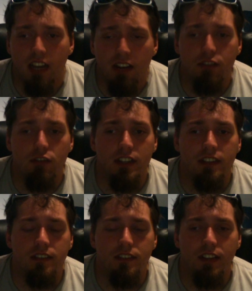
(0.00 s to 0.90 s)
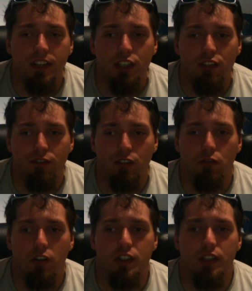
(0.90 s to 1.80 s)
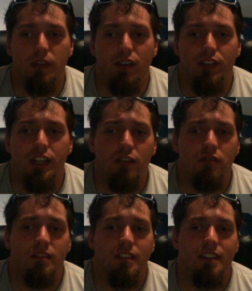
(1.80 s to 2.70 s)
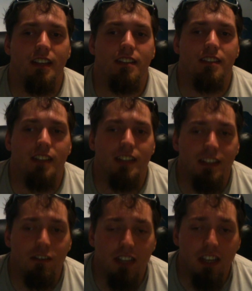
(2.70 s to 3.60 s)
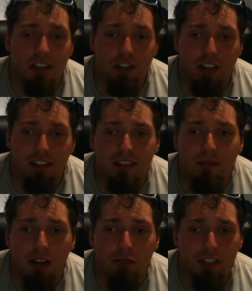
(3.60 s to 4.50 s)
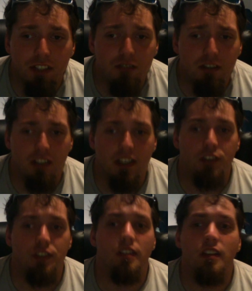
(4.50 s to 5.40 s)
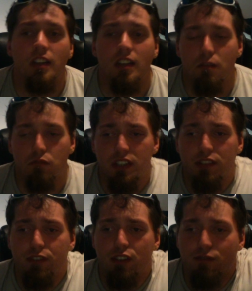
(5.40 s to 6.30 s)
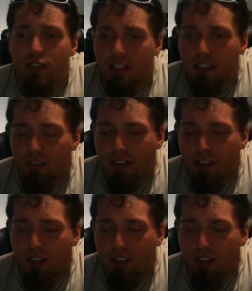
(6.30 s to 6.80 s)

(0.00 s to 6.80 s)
everyone, thank you for watching my video. That, in a nutshell, is my Wii U collection. Please feel free to leave a